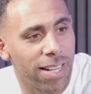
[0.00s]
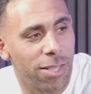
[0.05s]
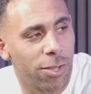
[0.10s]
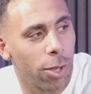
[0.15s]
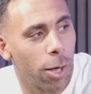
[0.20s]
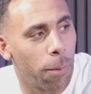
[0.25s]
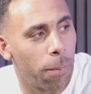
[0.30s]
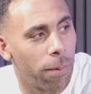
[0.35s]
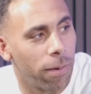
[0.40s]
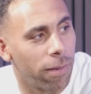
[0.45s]
he's
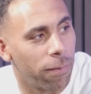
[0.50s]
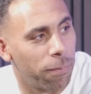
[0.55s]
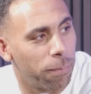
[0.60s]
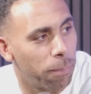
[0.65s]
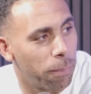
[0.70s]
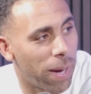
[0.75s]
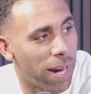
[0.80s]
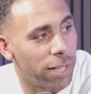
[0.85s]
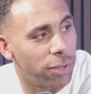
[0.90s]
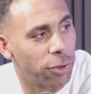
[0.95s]
top of the
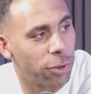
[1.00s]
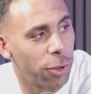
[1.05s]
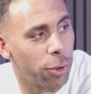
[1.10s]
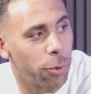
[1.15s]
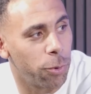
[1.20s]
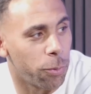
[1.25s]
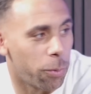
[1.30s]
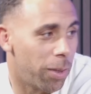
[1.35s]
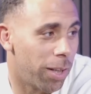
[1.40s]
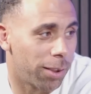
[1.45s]
page
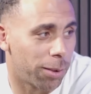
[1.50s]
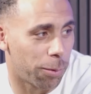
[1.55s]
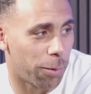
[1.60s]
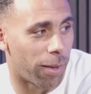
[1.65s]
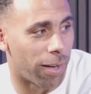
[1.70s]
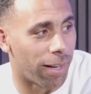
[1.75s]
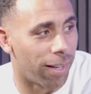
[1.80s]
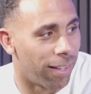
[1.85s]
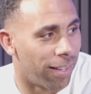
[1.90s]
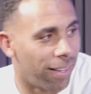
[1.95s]
two. That's
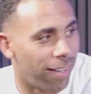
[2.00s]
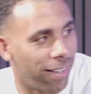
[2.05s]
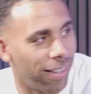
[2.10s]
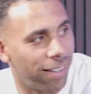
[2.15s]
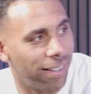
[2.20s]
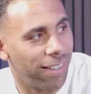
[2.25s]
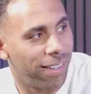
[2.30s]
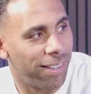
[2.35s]
right.